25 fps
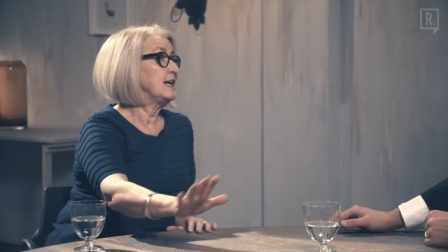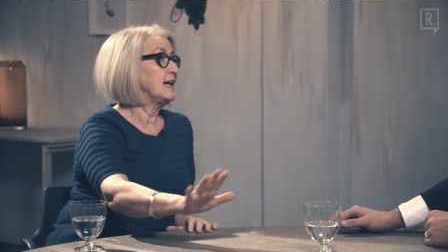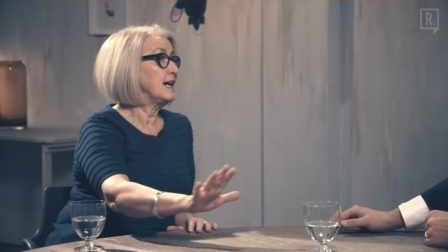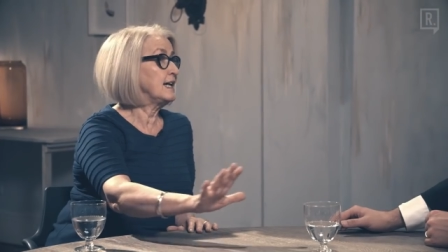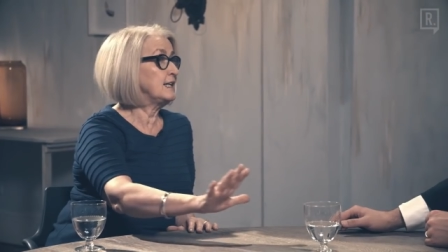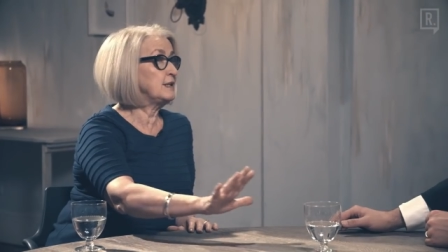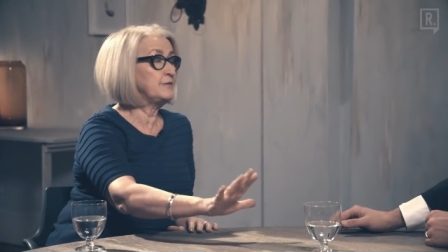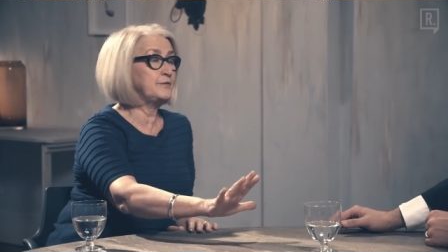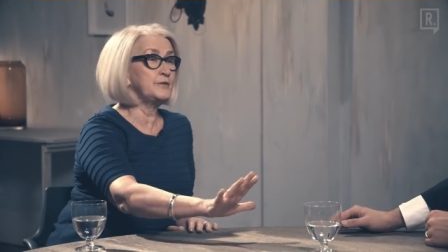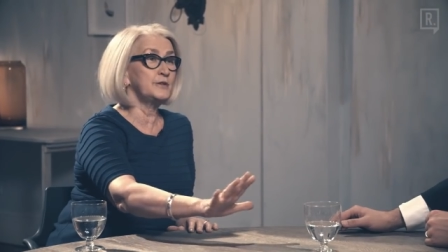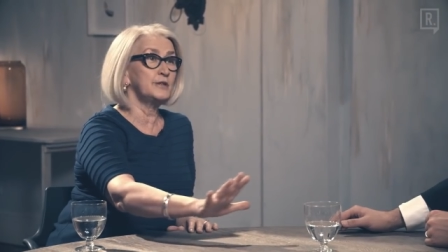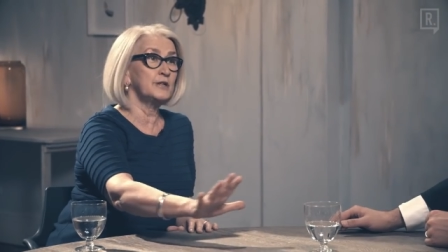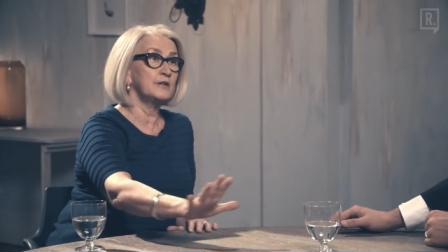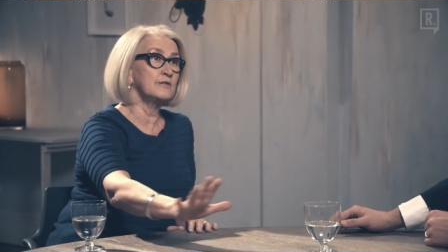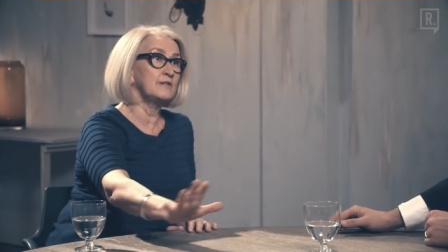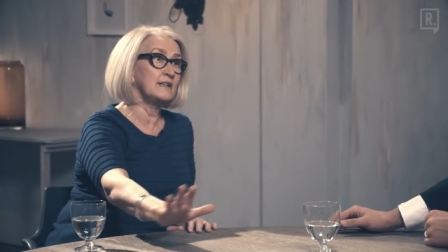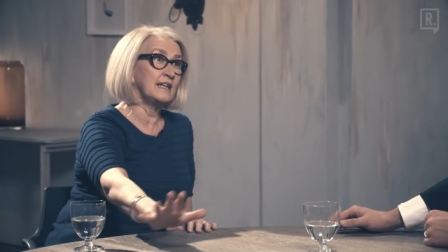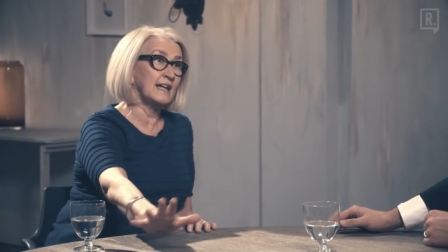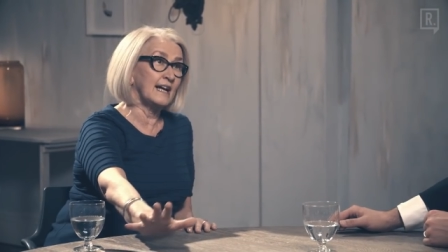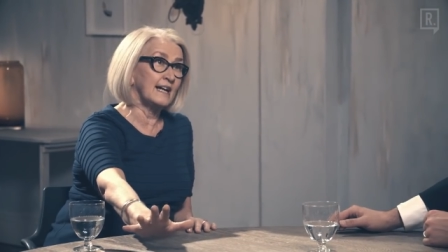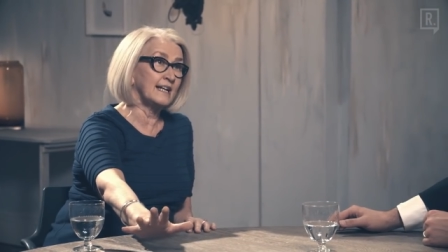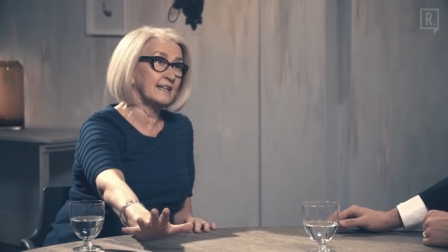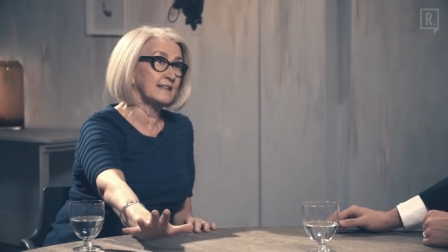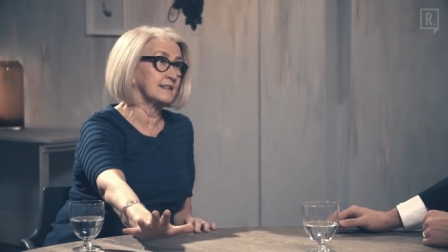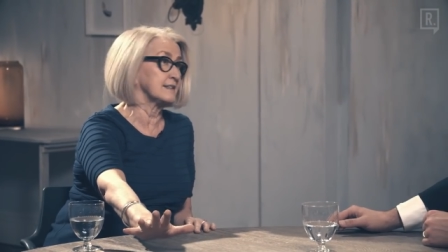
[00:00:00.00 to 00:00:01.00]
And if you don't
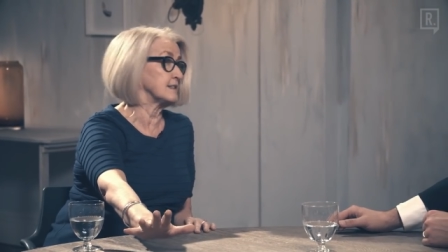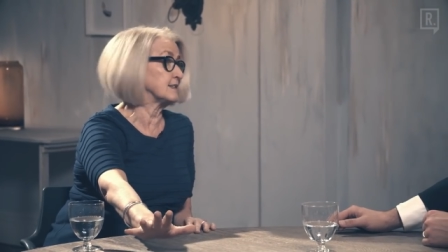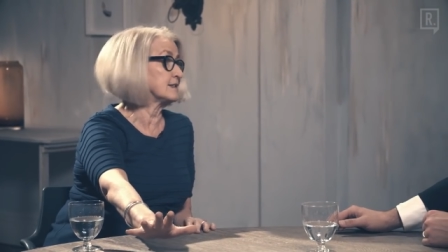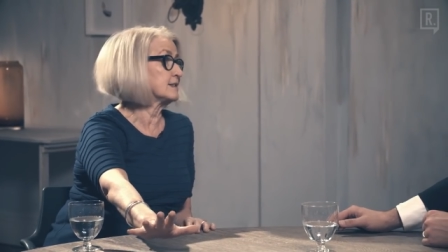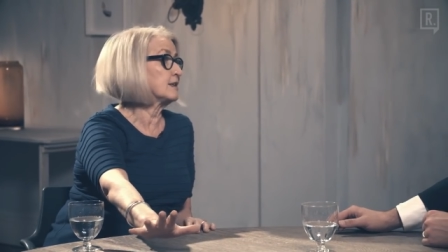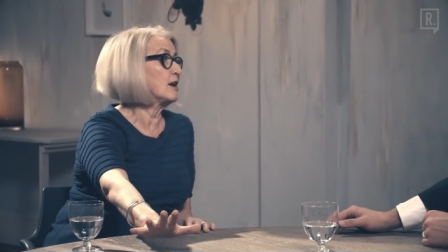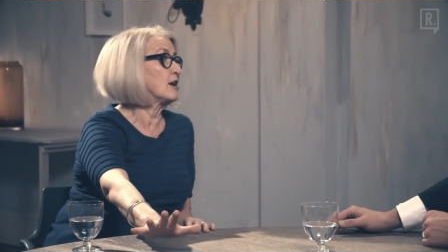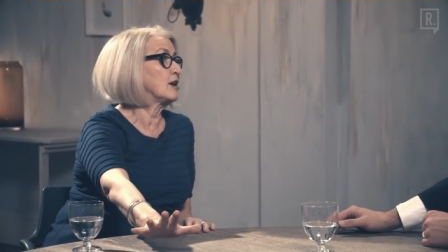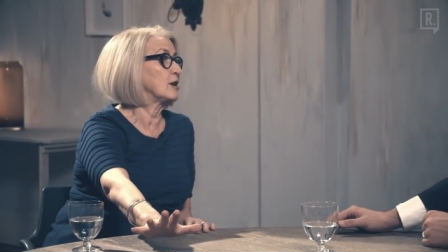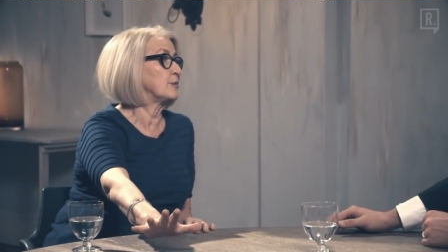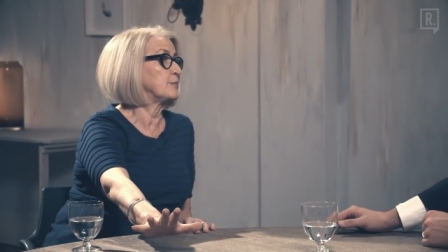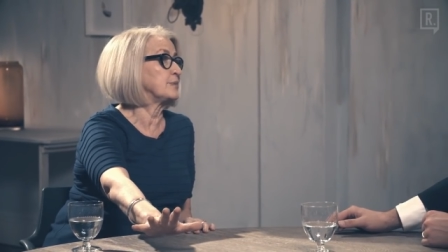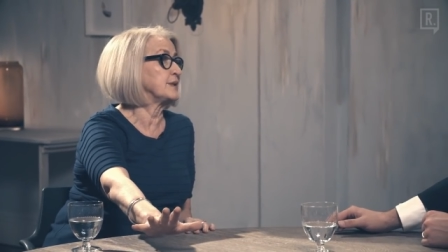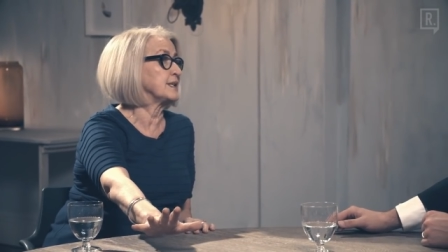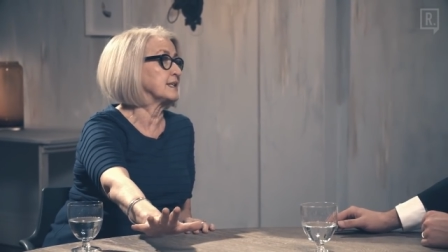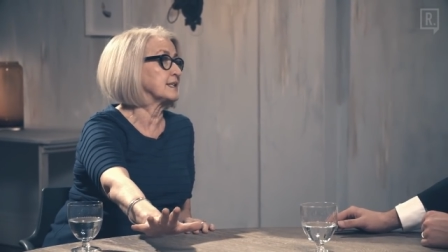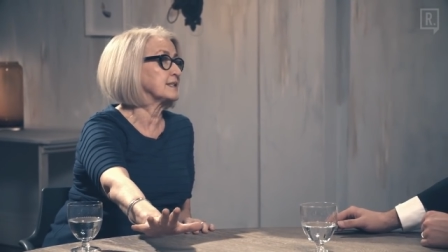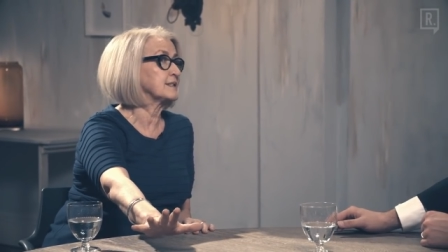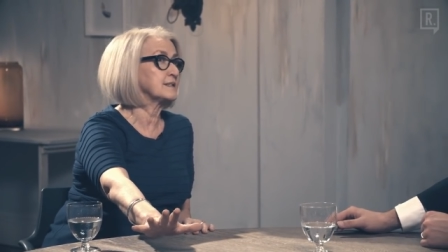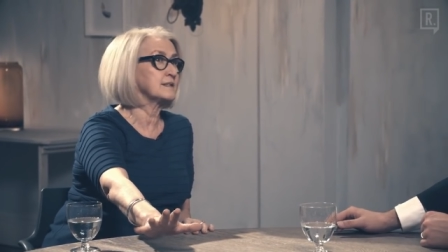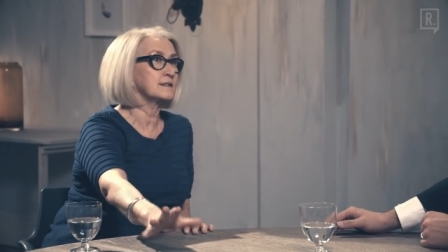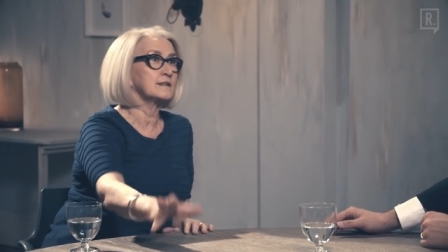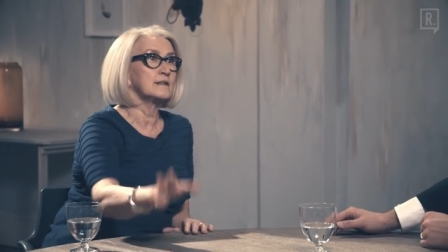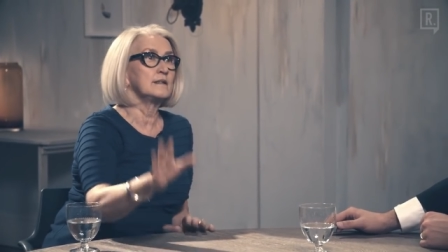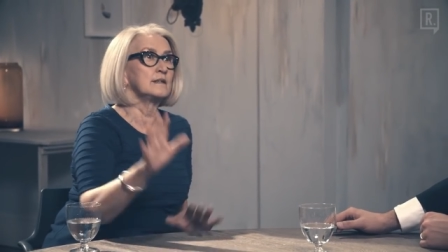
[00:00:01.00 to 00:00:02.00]
like it,
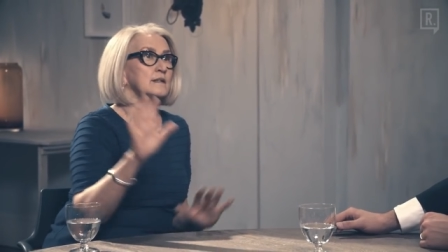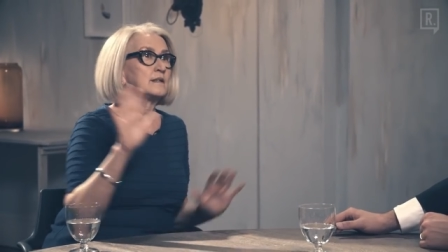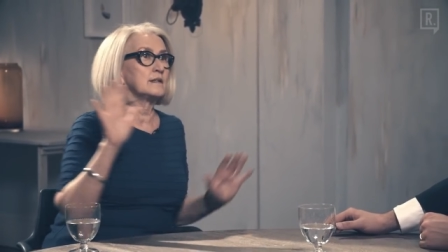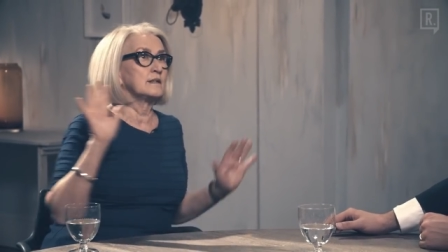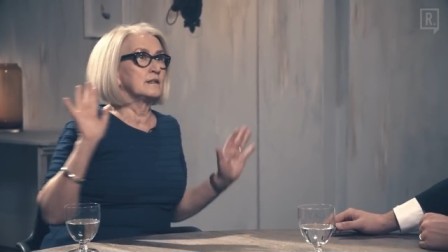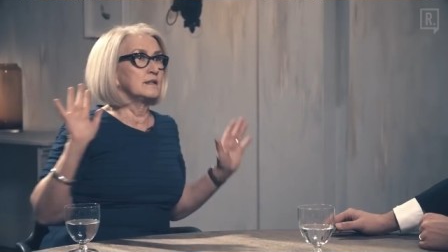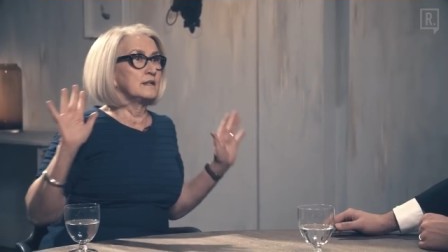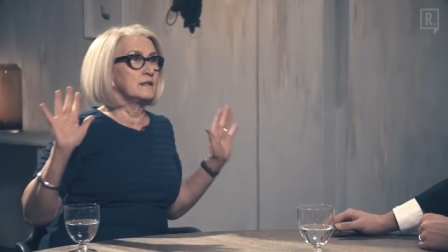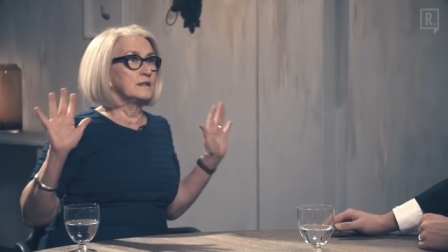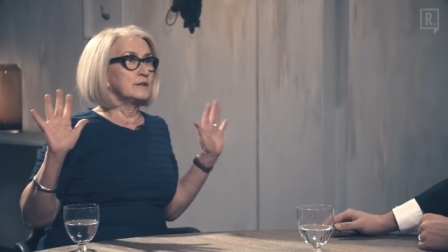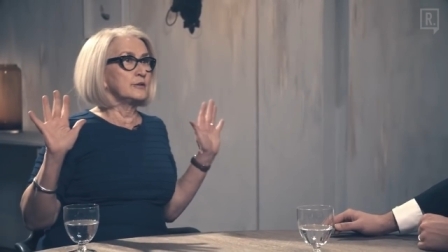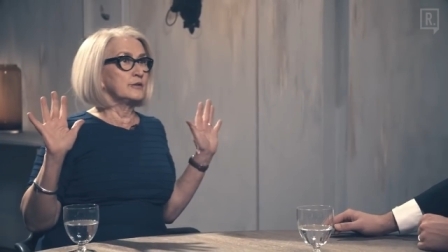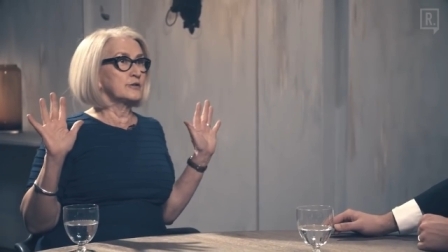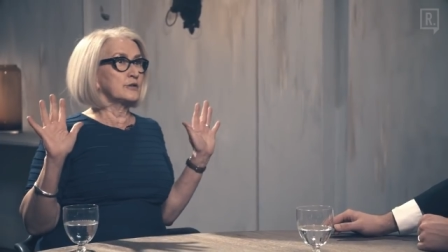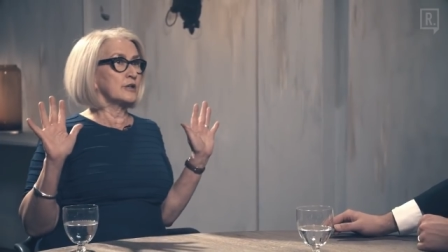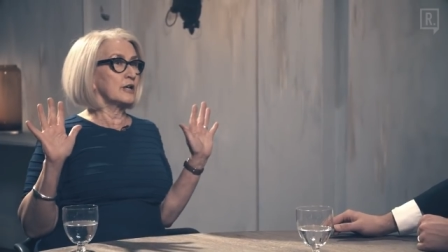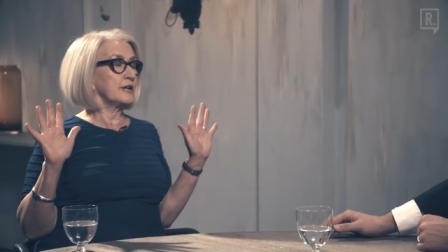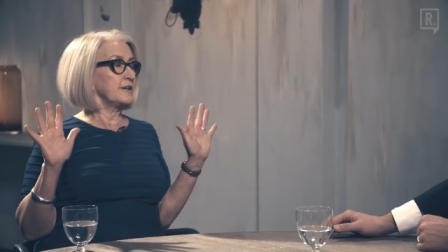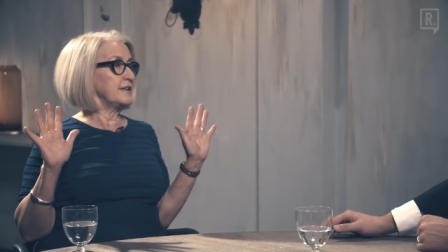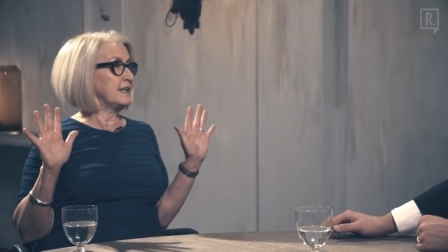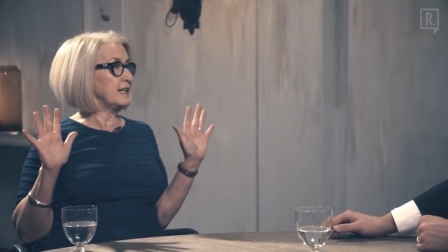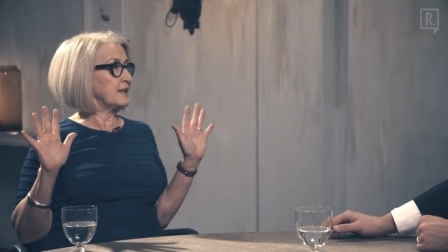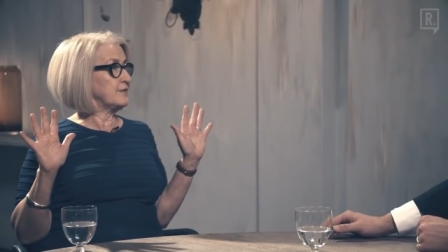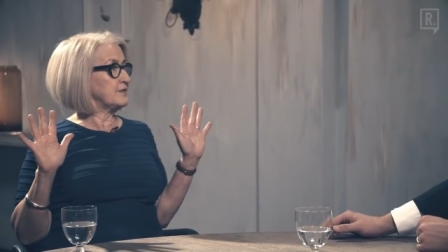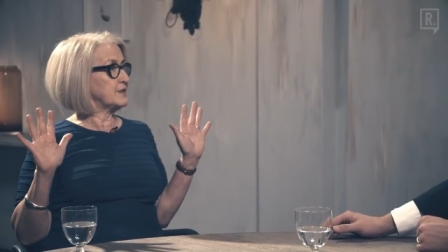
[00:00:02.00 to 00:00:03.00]
RBS, you
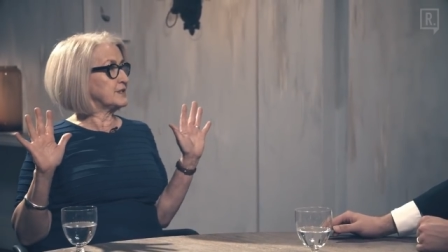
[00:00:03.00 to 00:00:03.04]
can't have